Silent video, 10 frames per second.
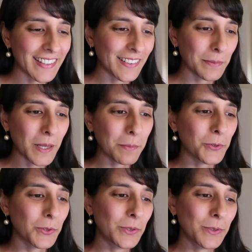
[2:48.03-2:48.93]
These
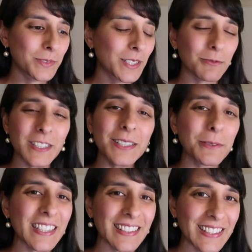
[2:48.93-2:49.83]
people who've done really
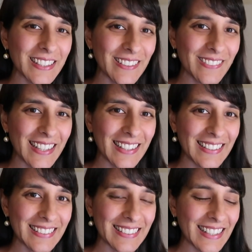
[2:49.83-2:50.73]
well in life
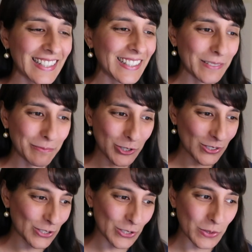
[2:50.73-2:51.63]
and they
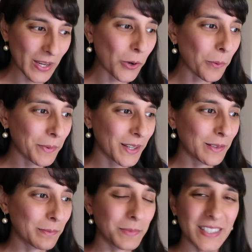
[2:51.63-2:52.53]
want to help
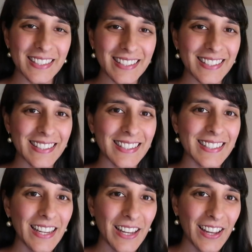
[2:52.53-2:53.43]
young
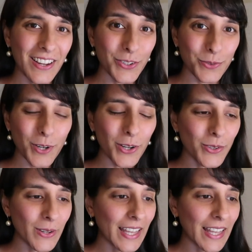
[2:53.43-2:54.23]
businesses grow.